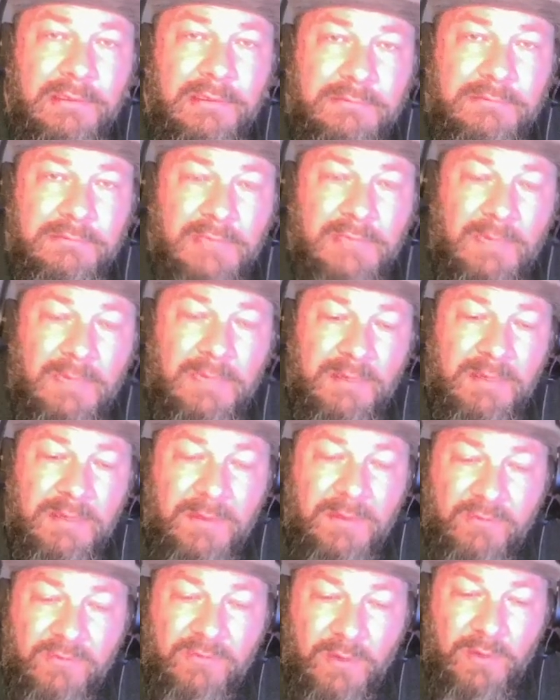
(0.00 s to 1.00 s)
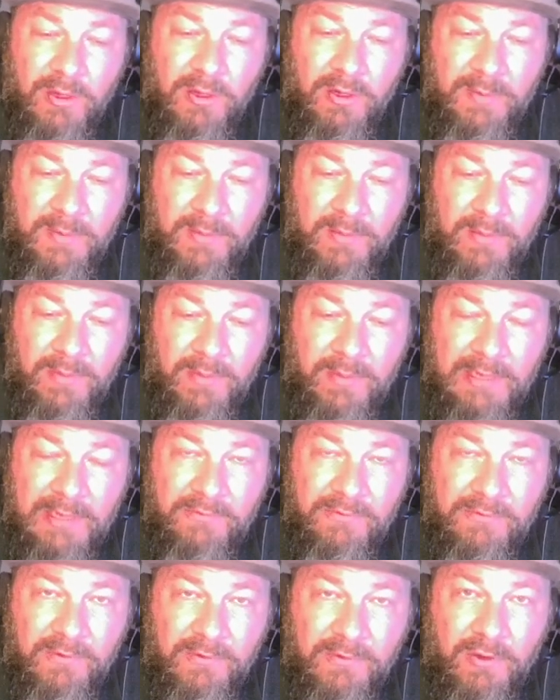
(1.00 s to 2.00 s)
I mean, depends on what army you're playing.
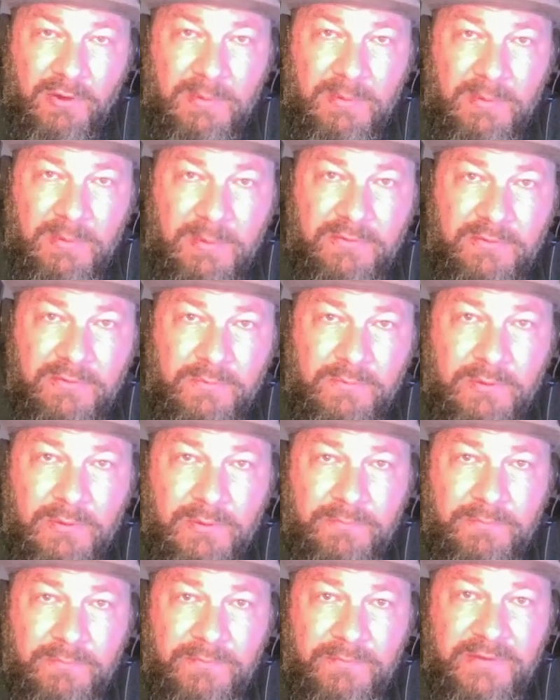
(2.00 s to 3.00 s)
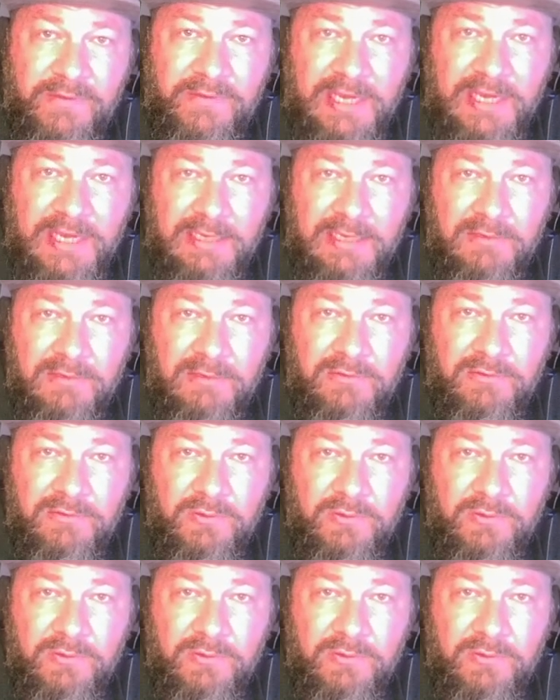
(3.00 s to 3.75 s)
Certain armies will tech into